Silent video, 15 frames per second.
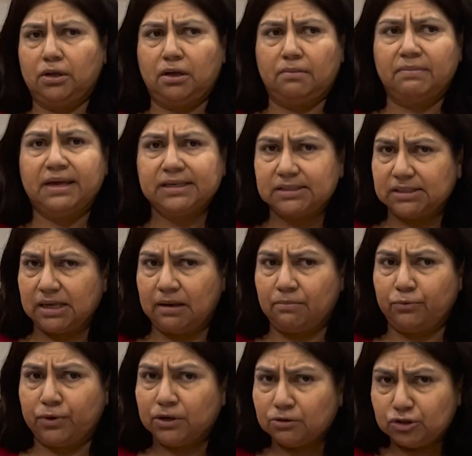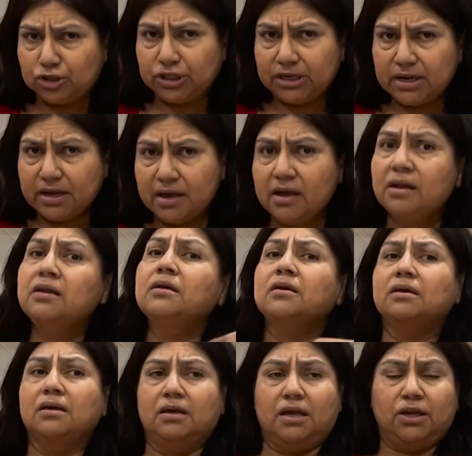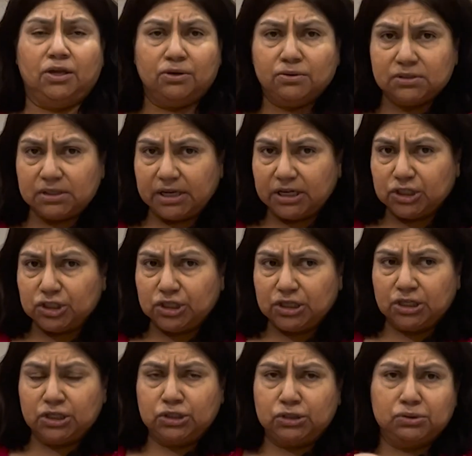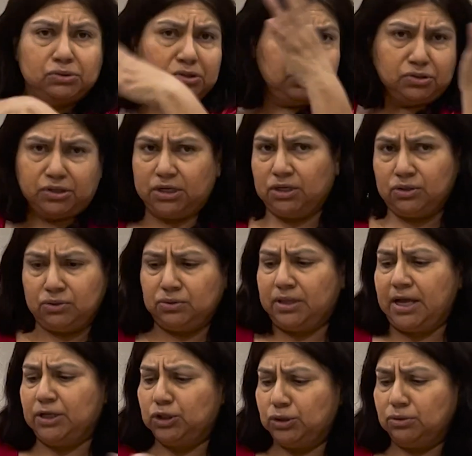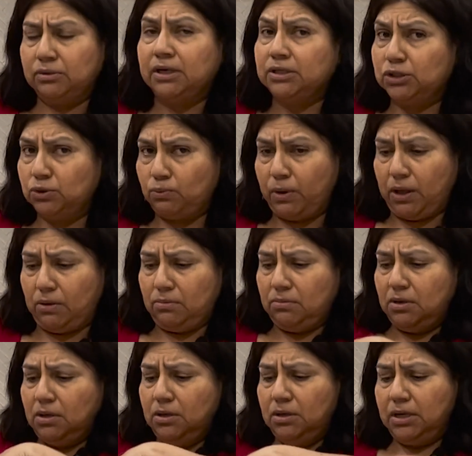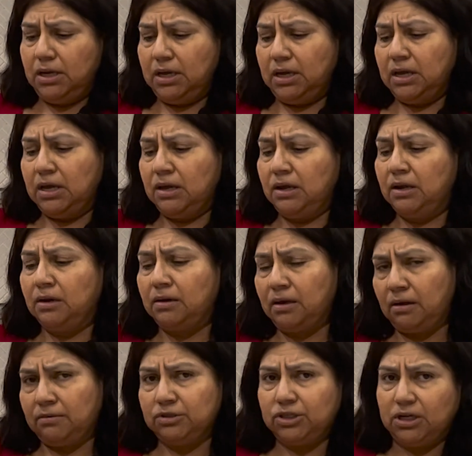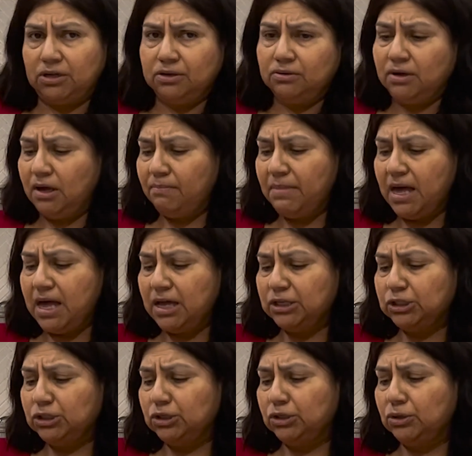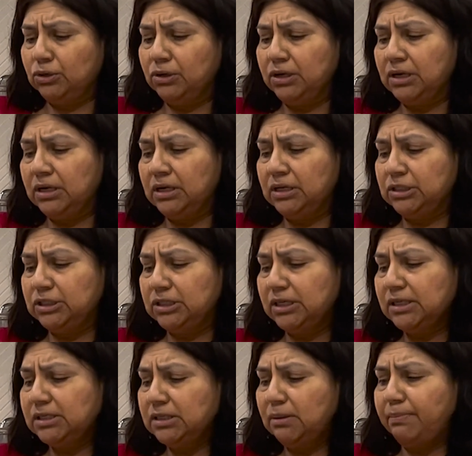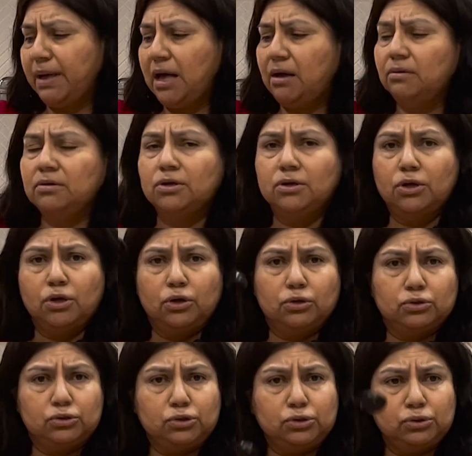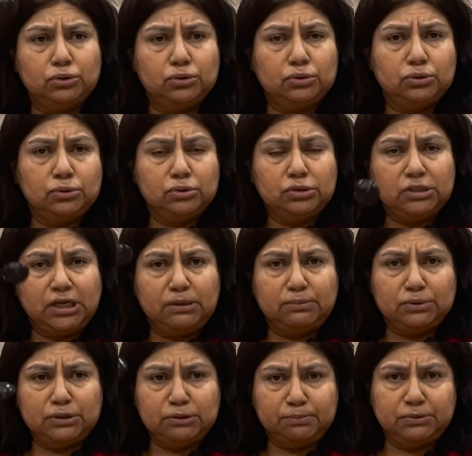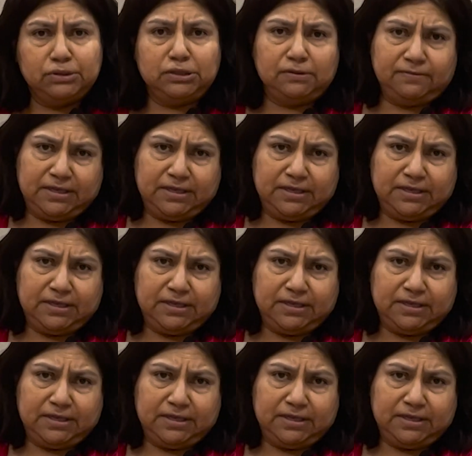make some real chicken and use that chicken juice. You can do that too as well. And I'll tell you how much. You're gonna need just about 2 tablespoons of